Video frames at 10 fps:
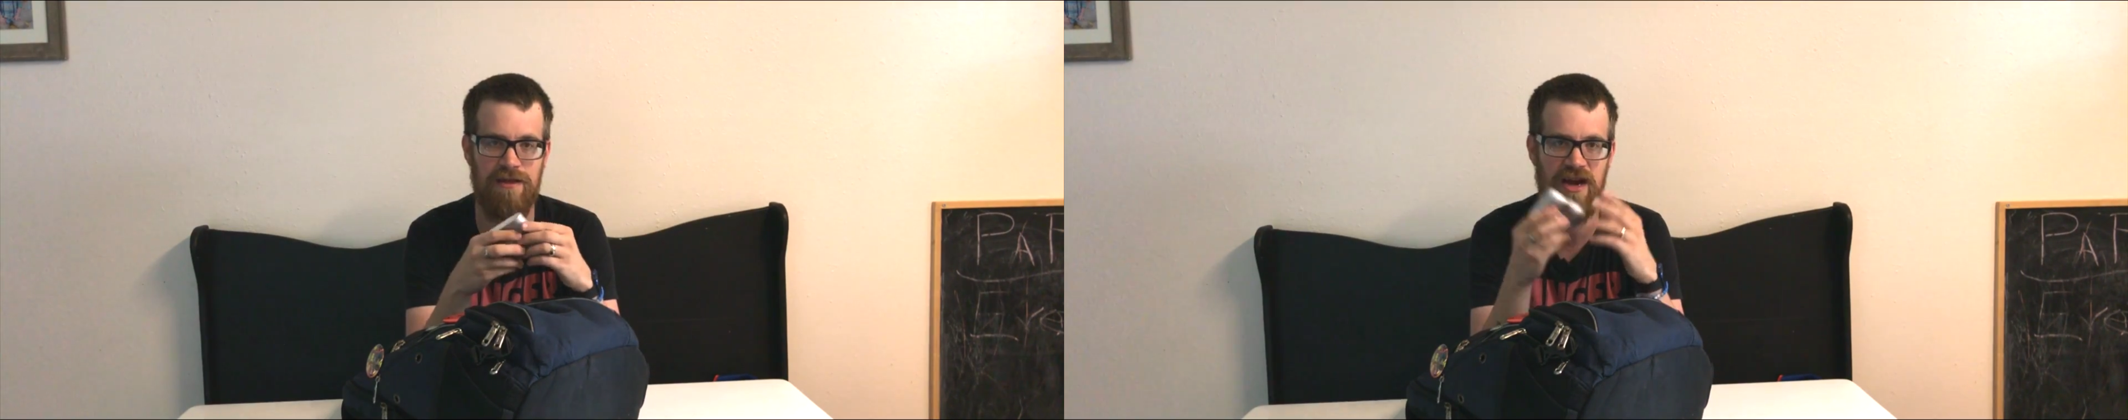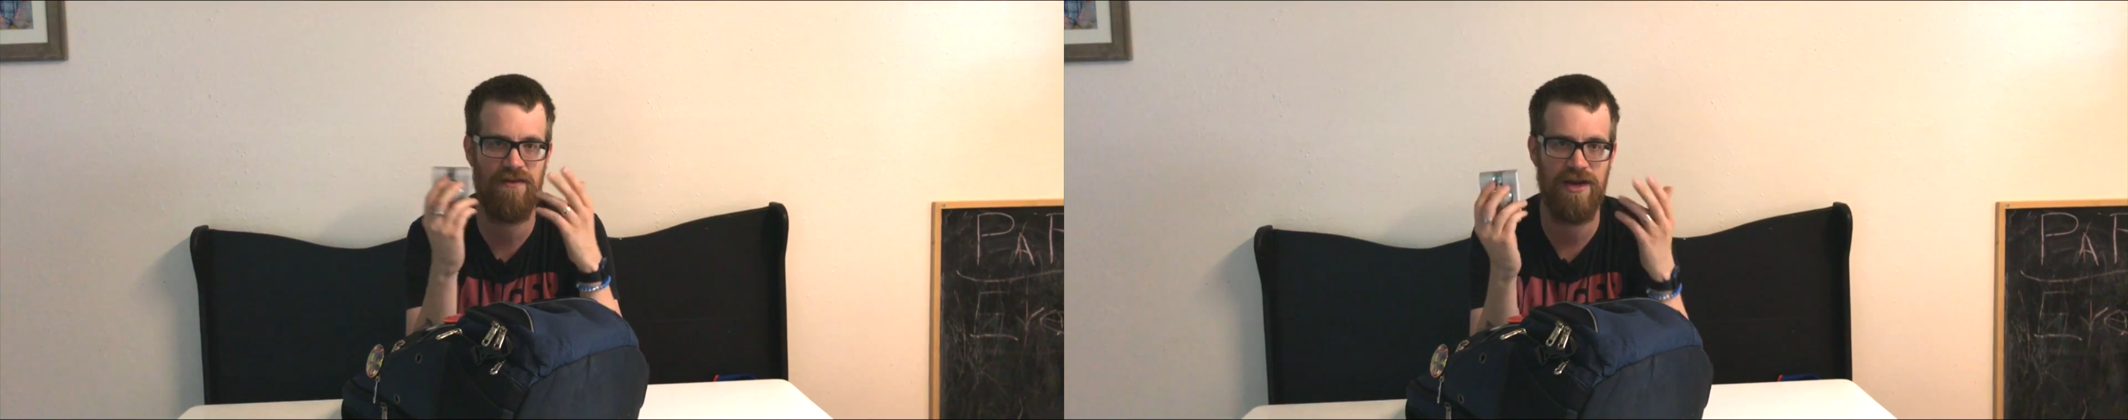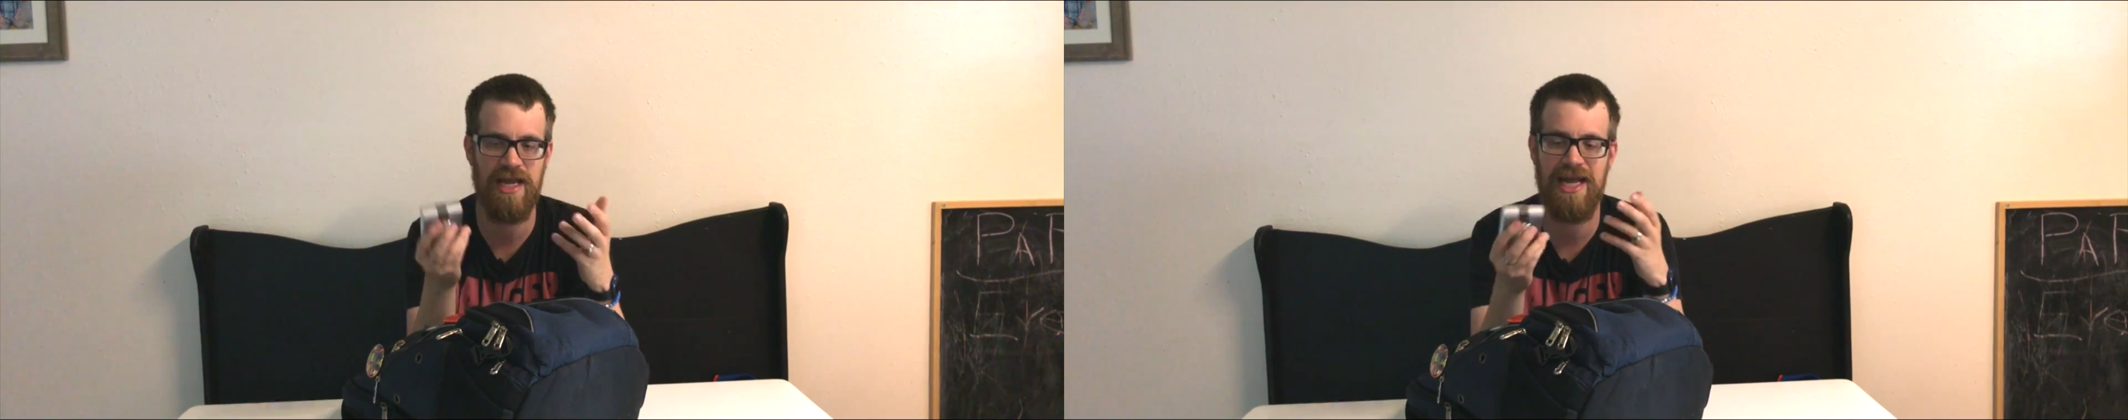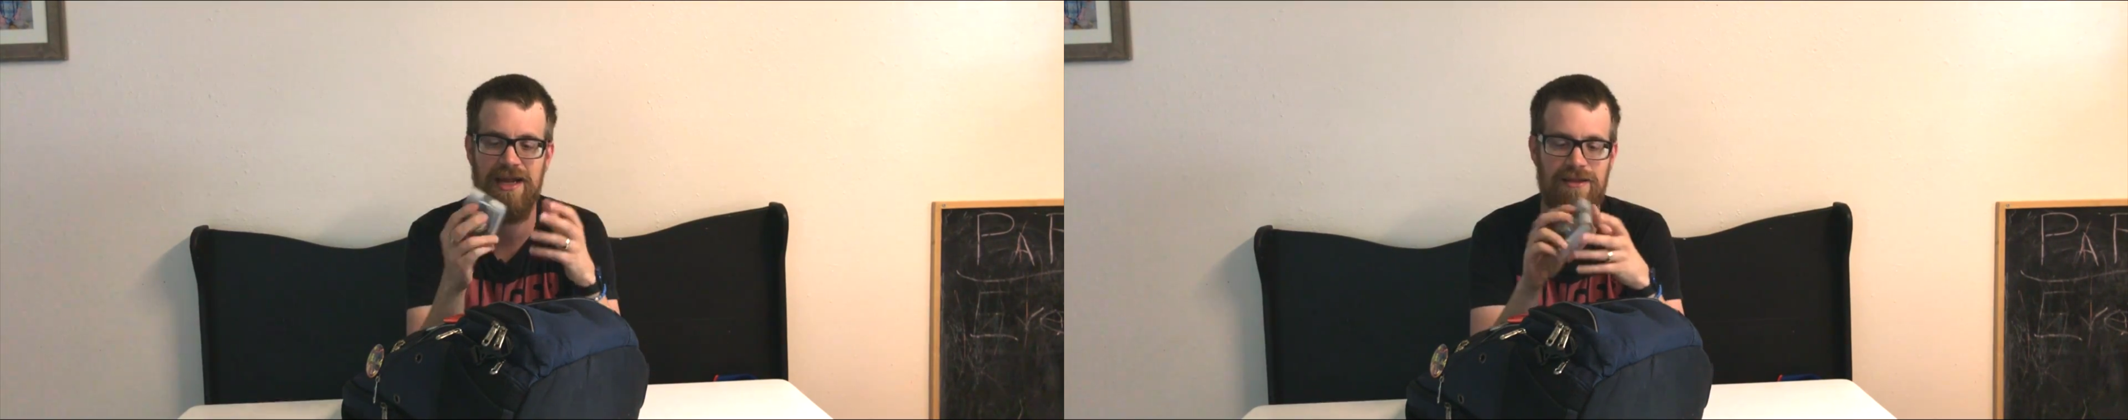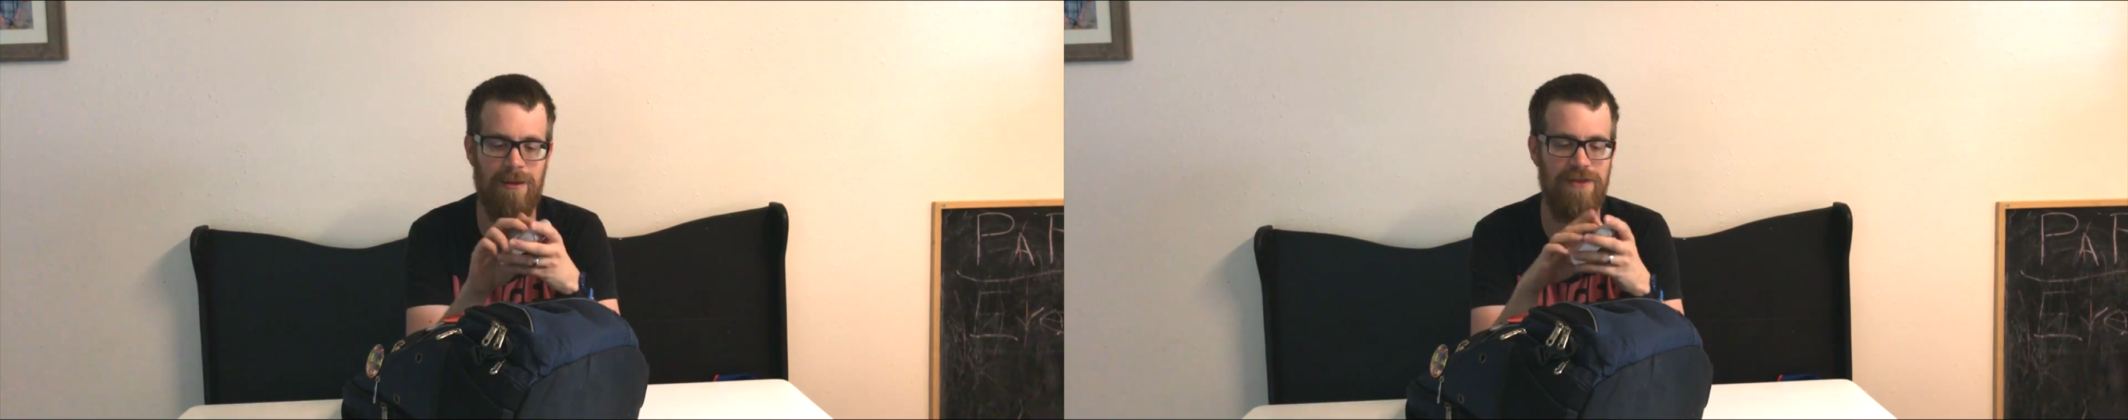I ever
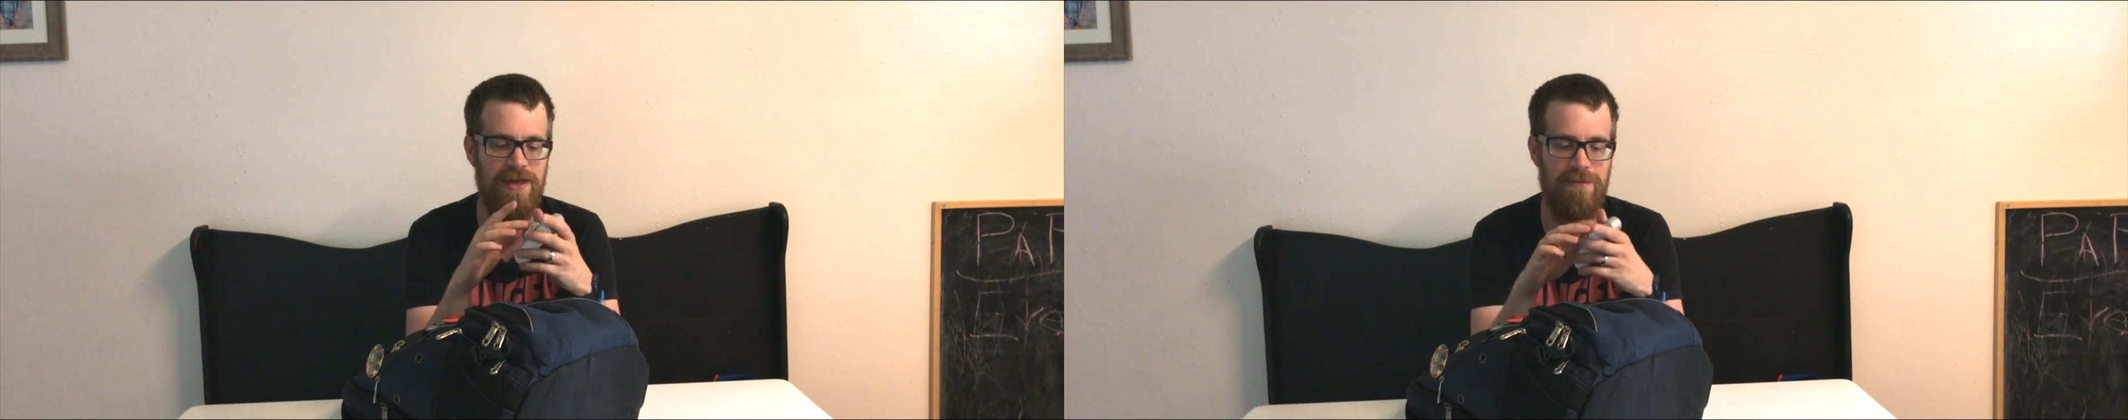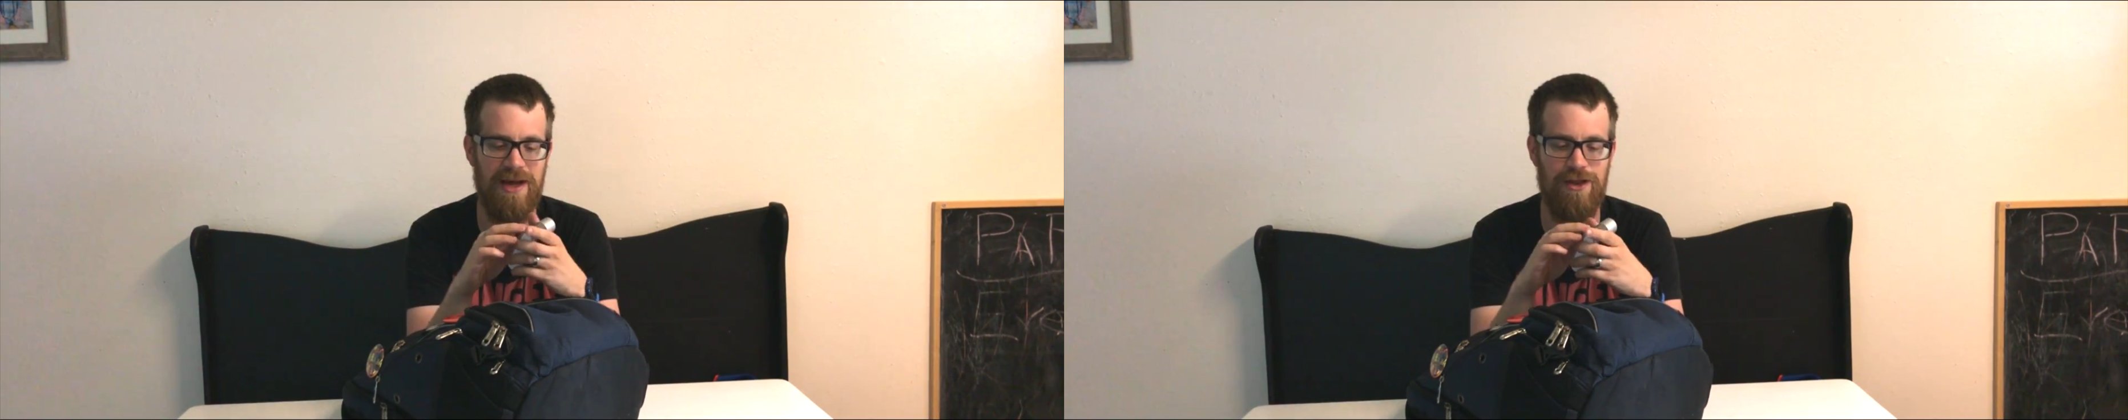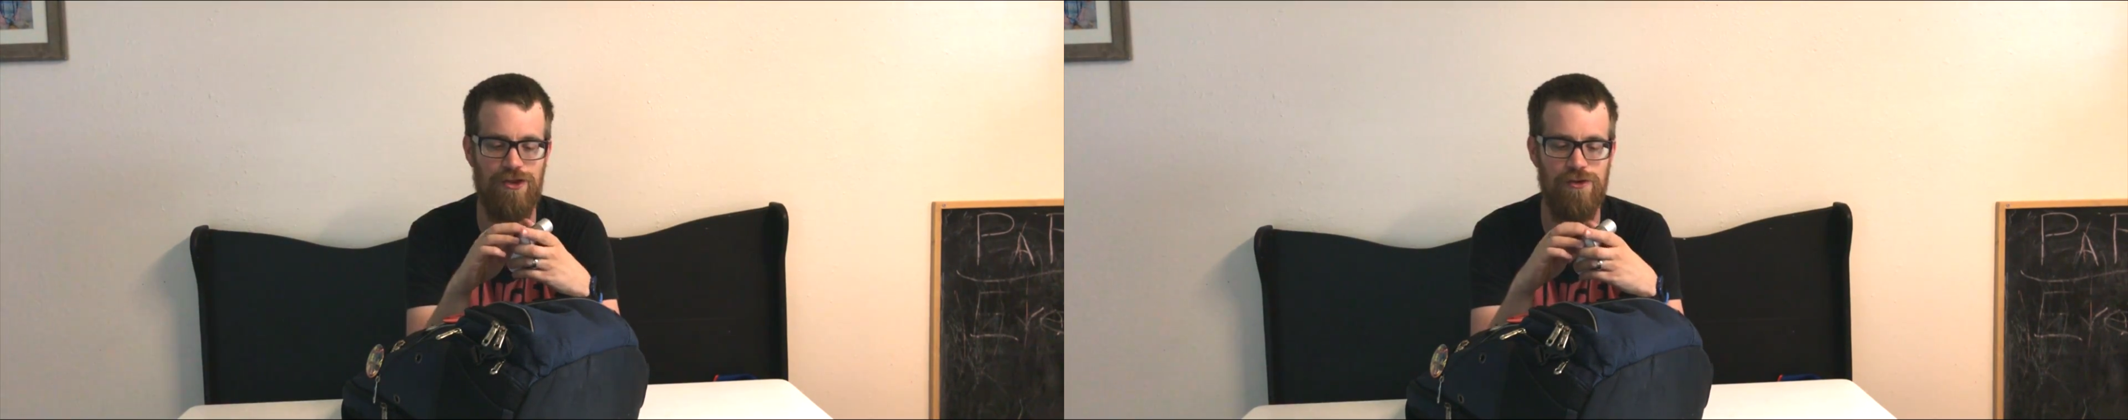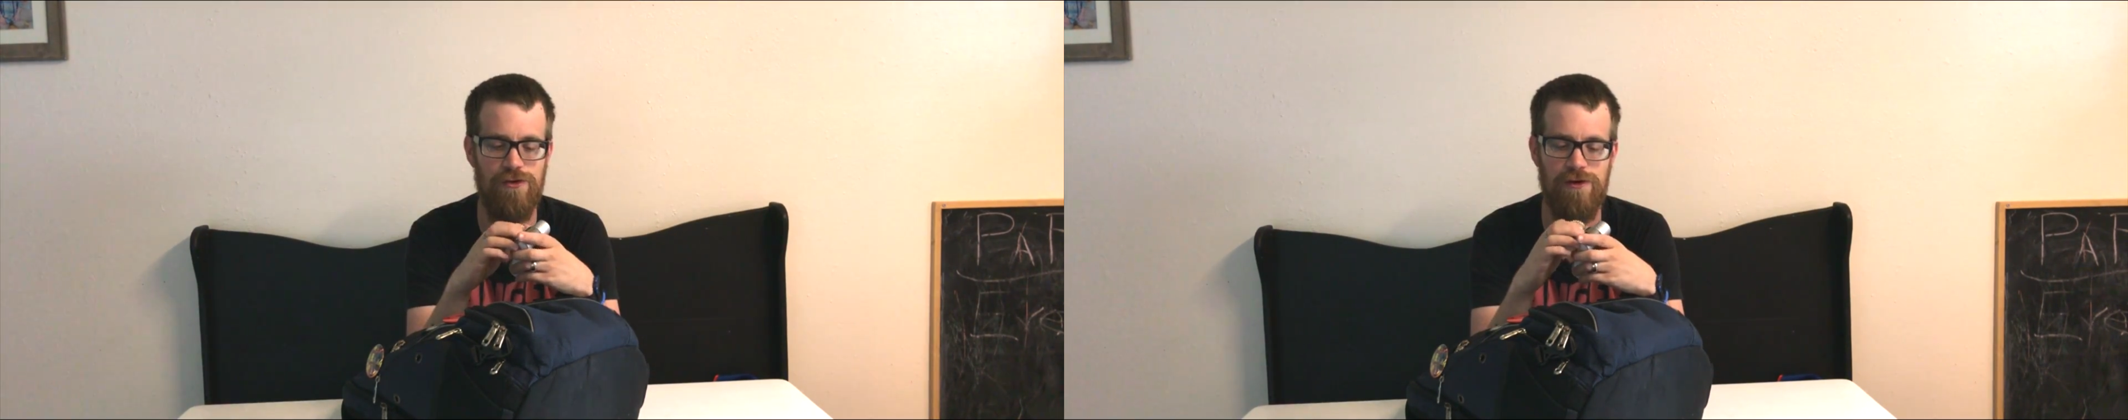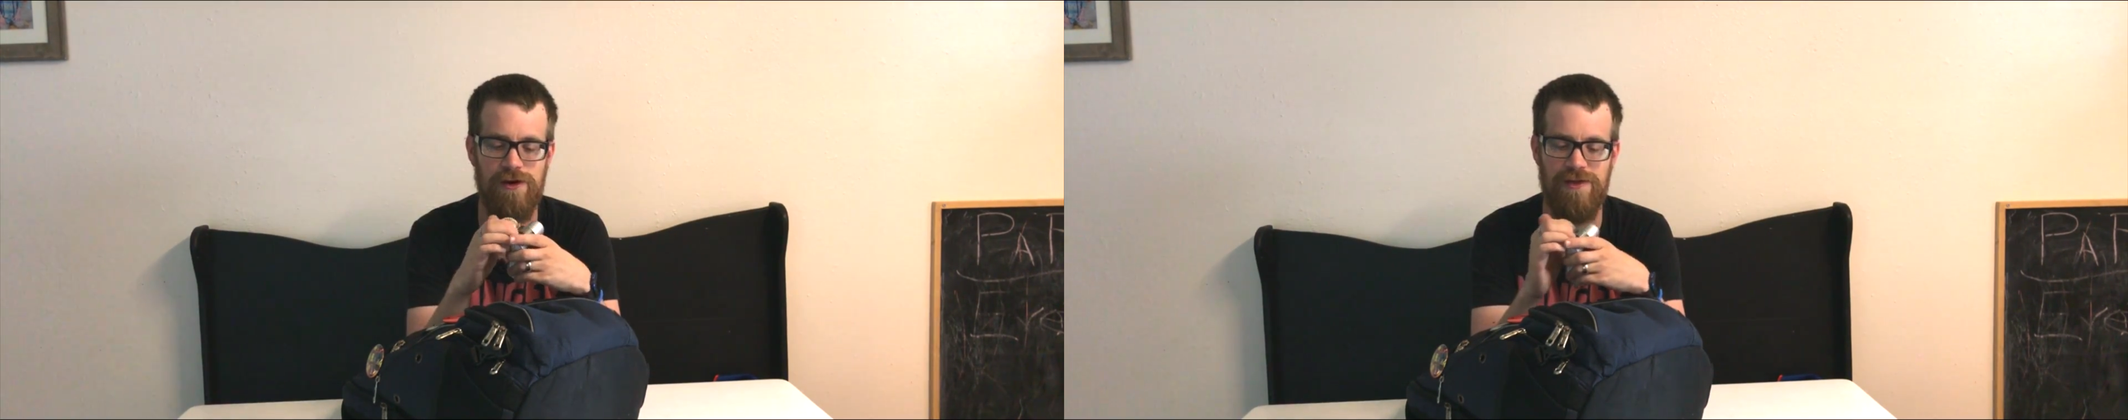need something to make
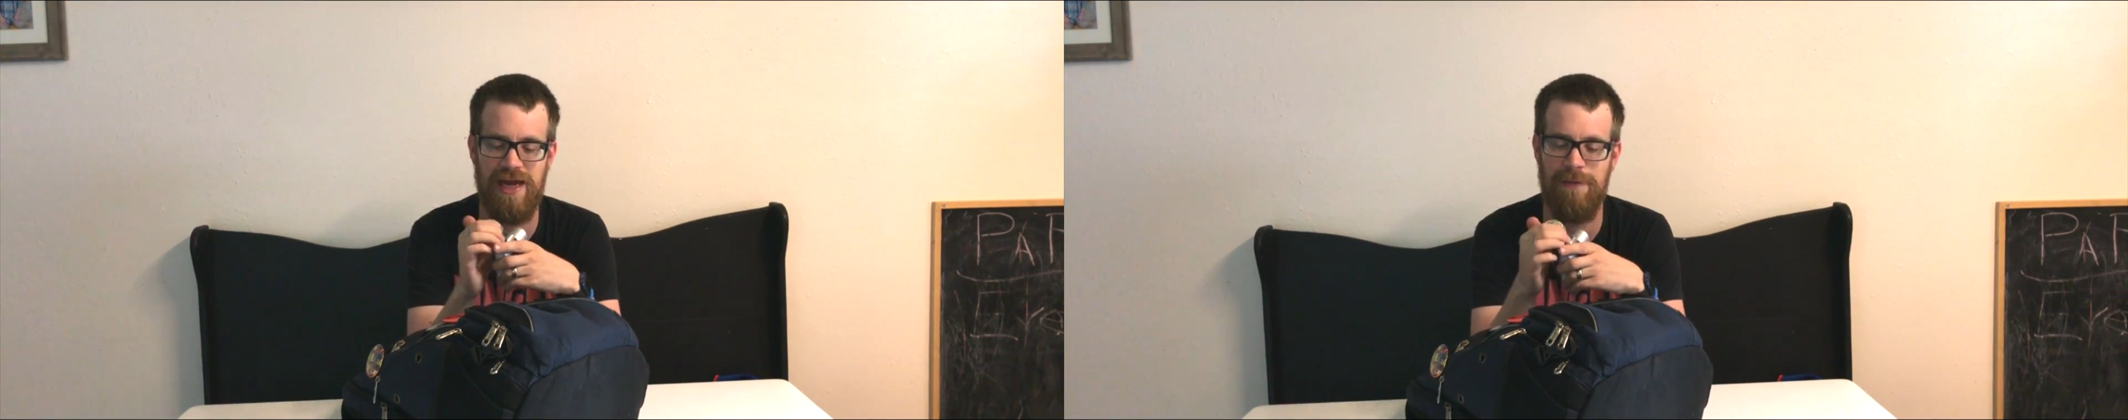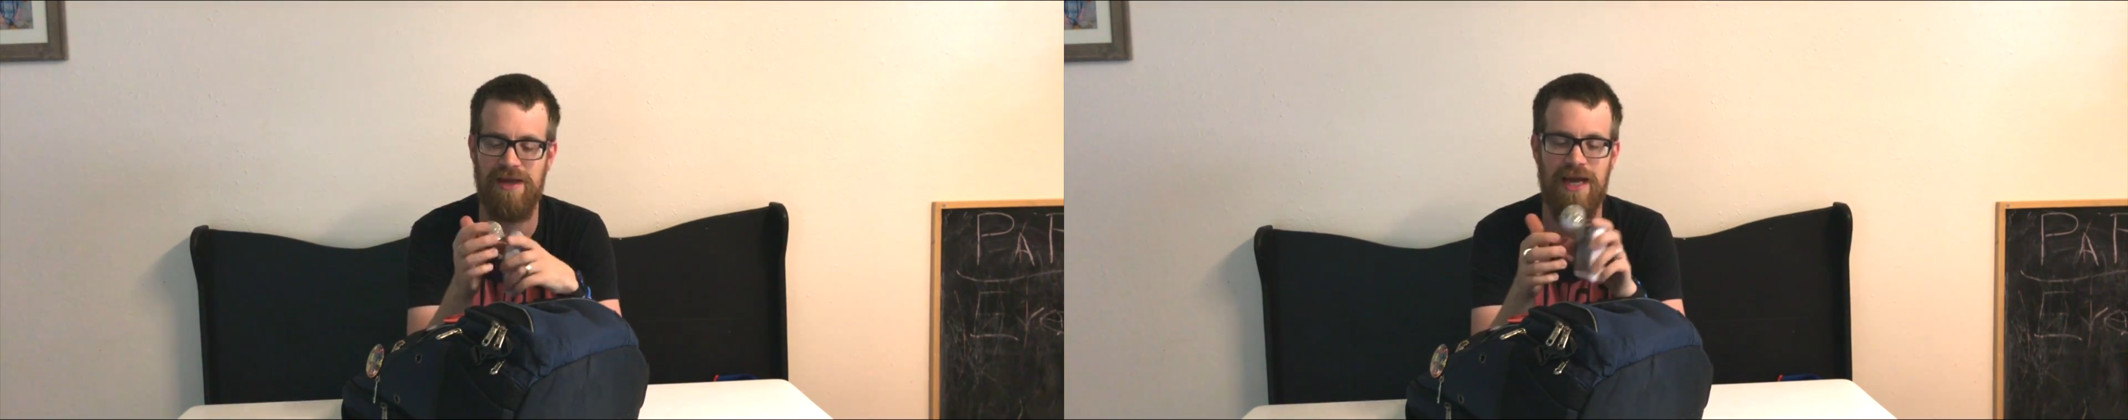sure that I'm